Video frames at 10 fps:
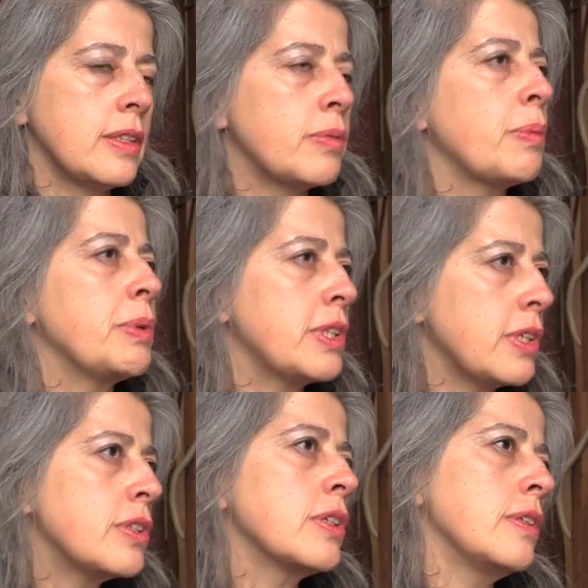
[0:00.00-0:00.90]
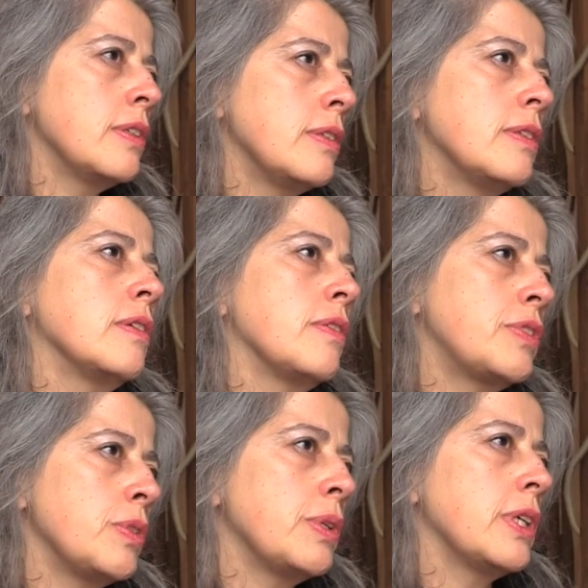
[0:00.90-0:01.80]
repetition of
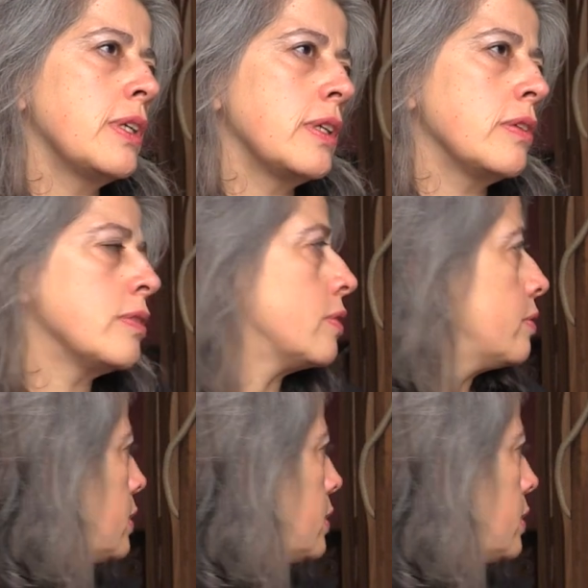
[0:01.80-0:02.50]
doing, you know,